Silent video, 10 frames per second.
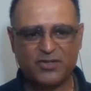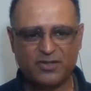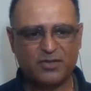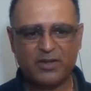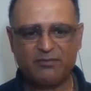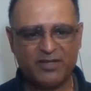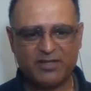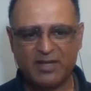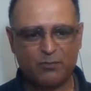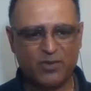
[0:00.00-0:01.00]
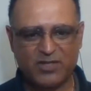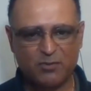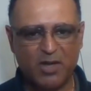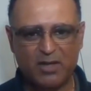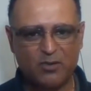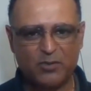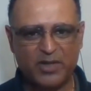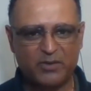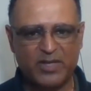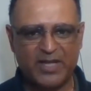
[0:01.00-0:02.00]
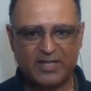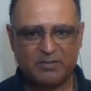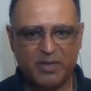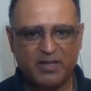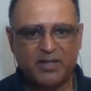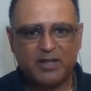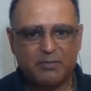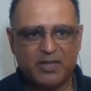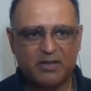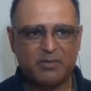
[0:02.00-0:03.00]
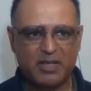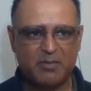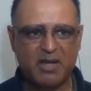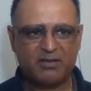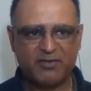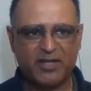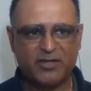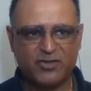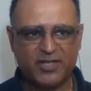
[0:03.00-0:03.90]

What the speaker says: So every time we swallow, we're only expending a minimal amount of energy.